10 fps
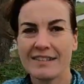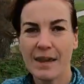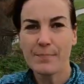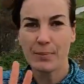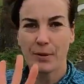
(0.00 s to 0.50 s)

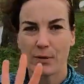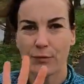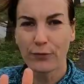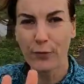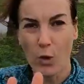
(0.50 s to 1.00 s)
Tip
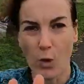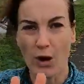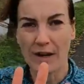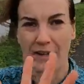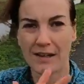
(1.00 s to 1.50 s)

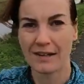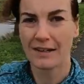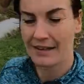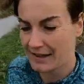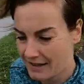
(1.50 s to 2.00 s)
4.
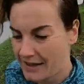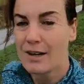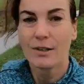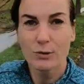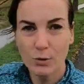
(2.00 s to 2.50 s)

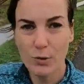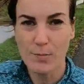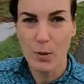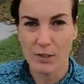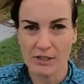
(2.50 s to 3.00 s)
Do
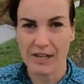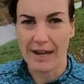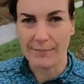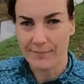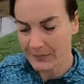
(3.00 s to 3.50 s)
the body
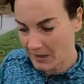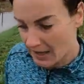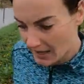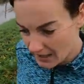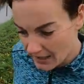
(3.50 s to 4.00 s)
scan.
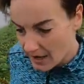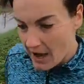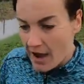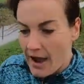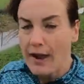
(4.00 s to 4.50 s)

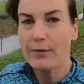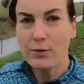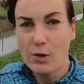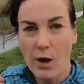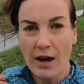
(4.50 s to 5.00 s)

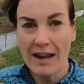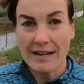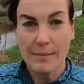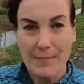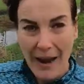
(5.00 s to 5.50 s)
If you are
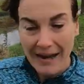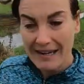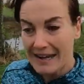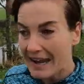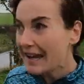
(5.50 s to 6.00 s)
getting back
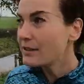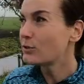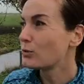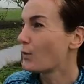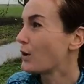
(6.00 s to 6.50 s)

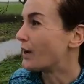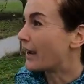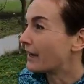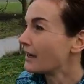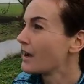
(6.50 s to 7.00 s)
into
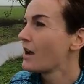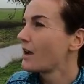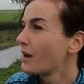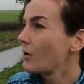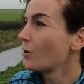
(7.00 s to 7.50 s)
running,
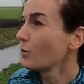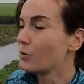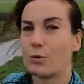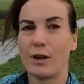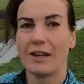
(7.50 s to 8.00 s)

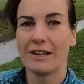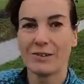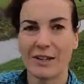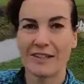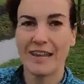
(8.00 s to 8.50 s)
ooh,
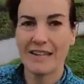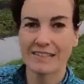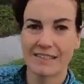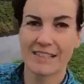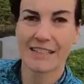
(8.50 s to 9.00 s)
look at this.